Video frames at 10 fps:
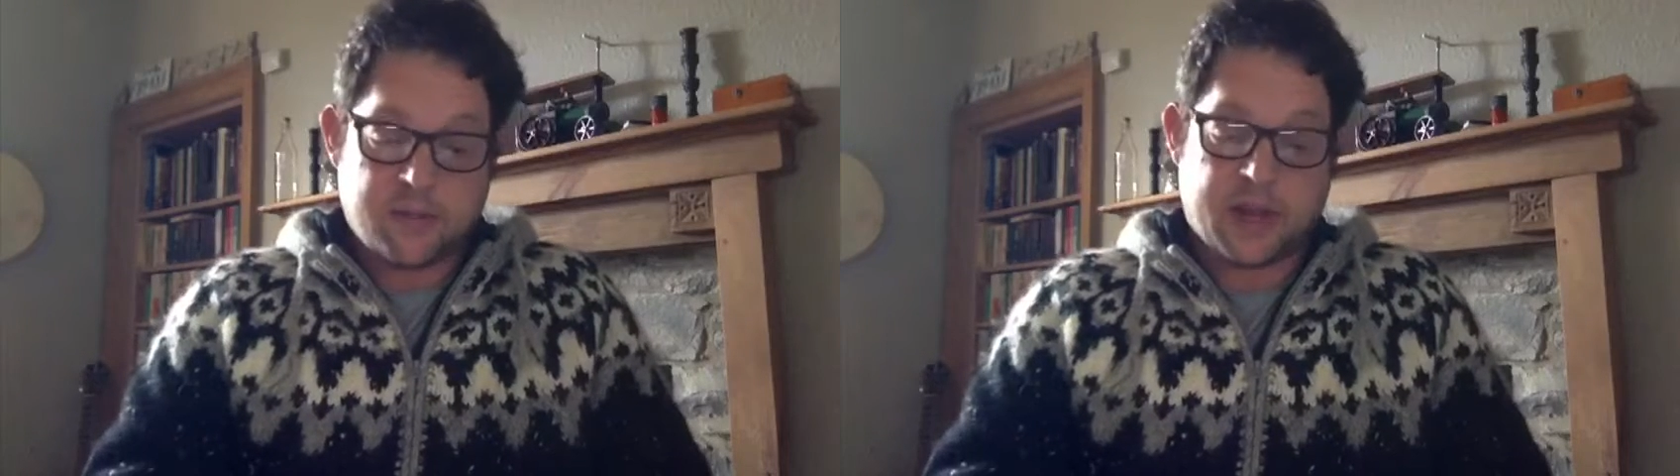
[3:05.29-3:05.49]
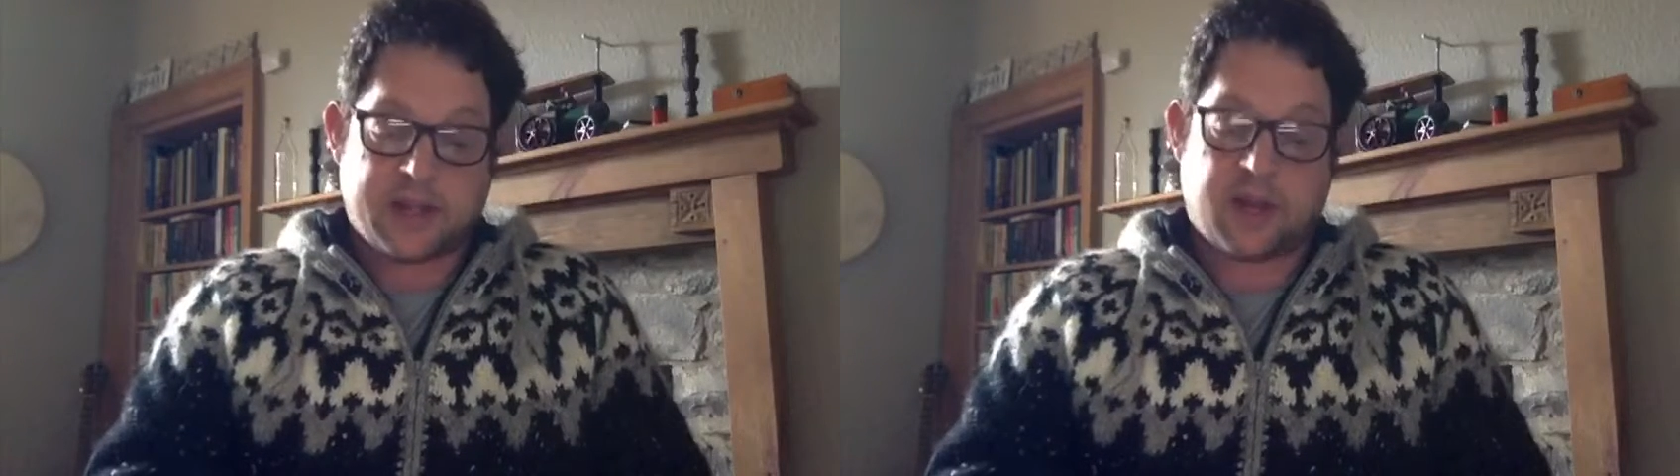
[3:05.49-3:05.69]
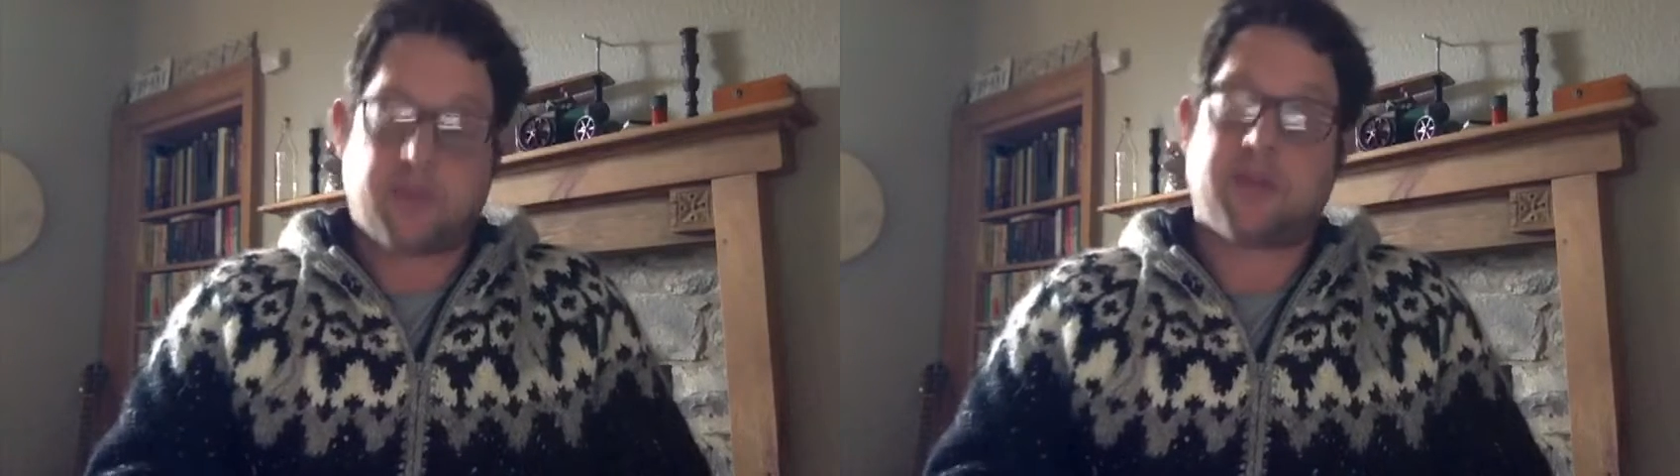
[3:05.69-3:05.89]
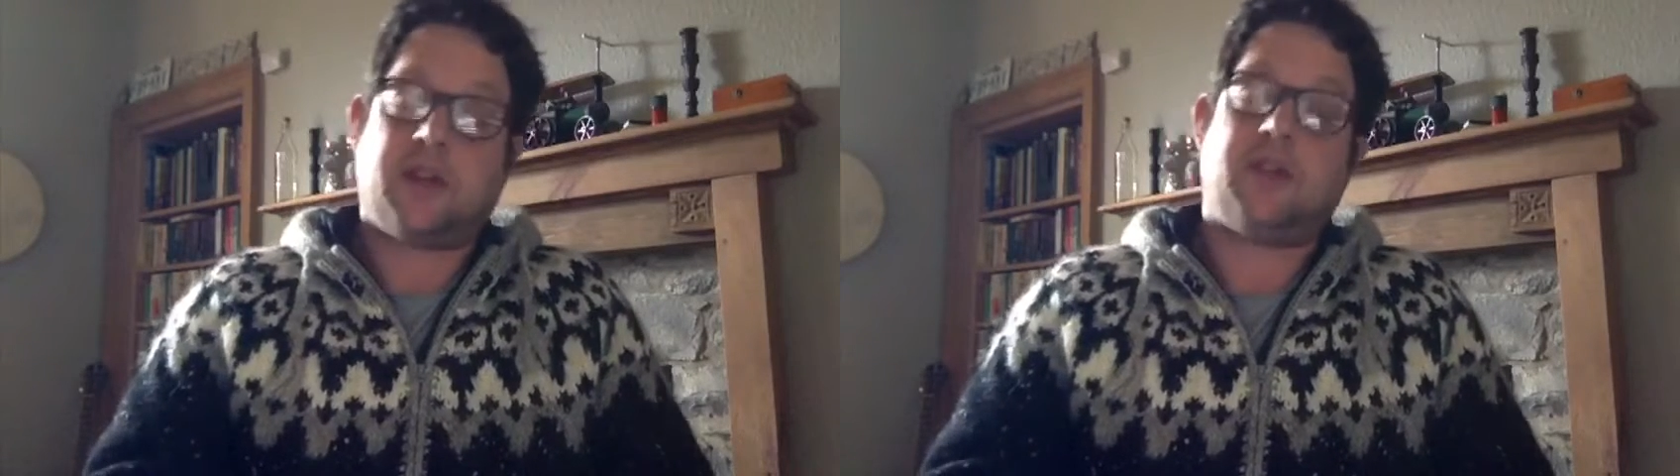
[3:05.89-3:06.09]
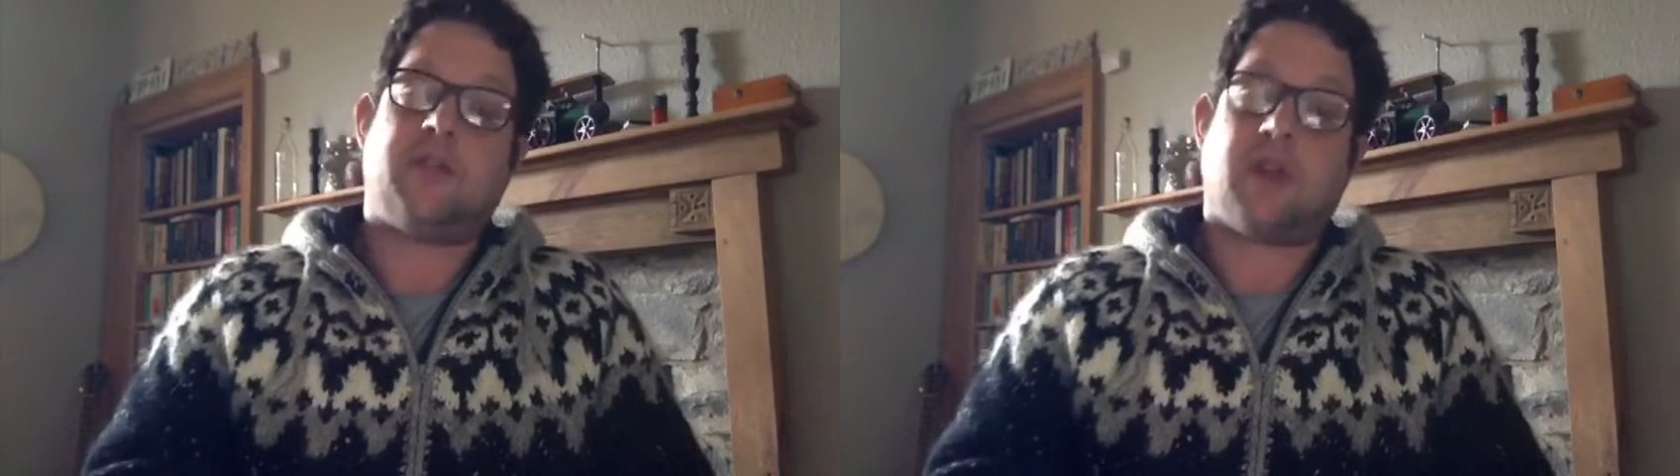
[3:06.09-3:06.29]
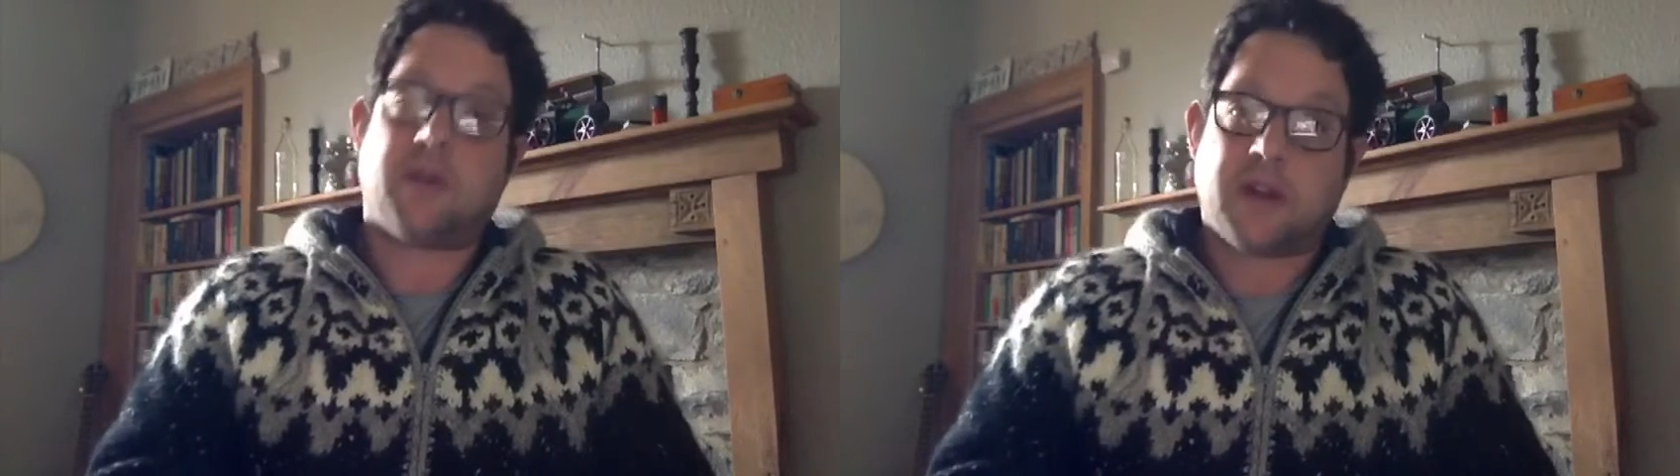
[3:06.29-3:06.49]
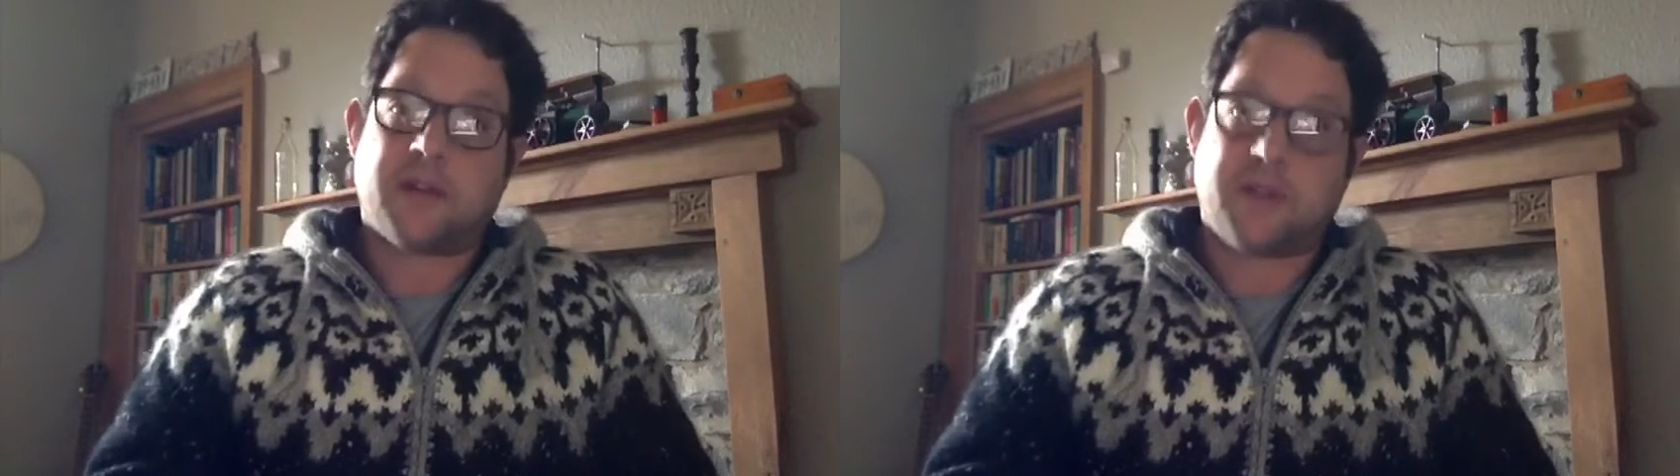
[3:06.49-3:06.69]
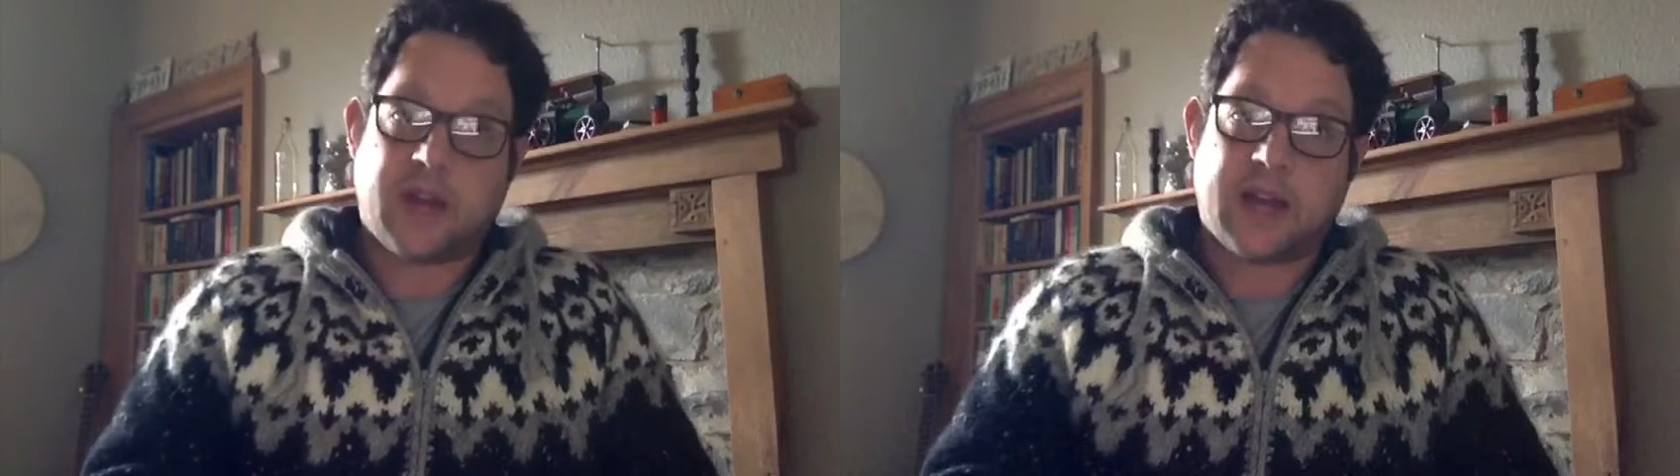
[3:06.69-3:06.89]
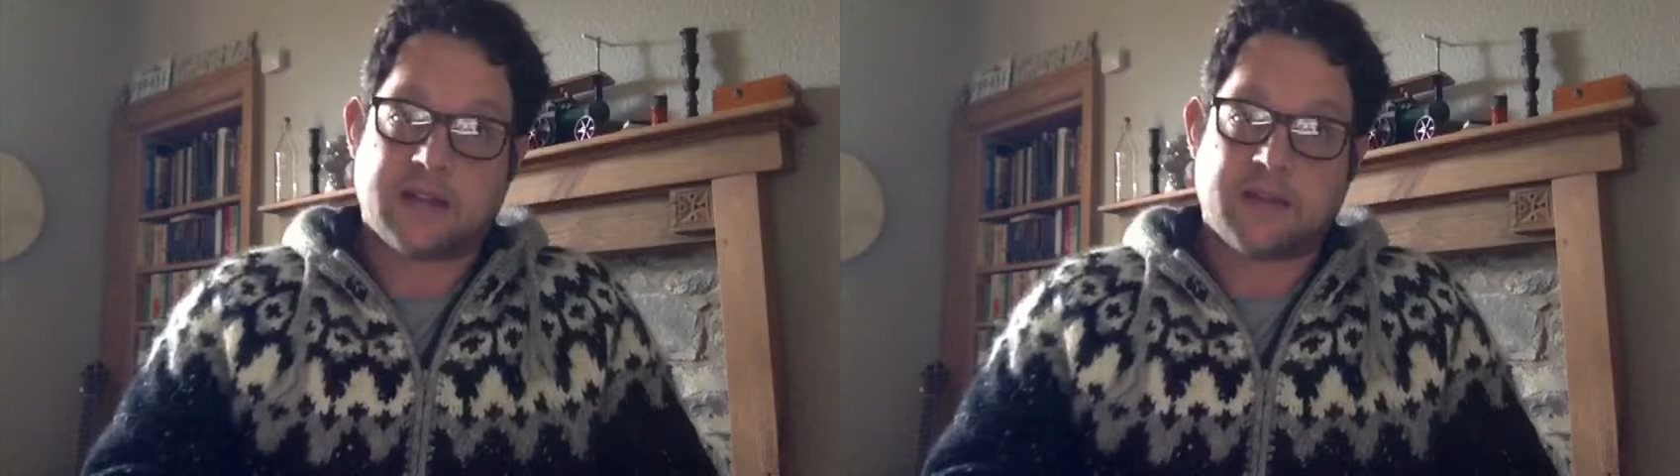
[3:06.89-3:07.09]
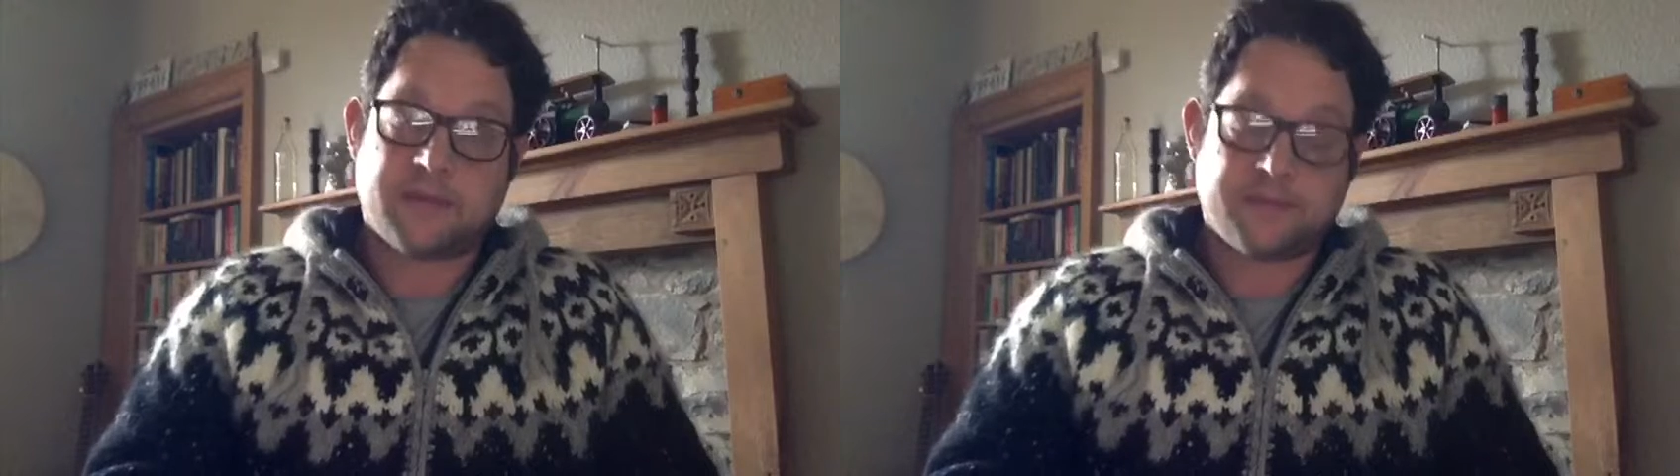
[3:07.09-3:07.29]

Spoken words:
but I don't think you know enough yet.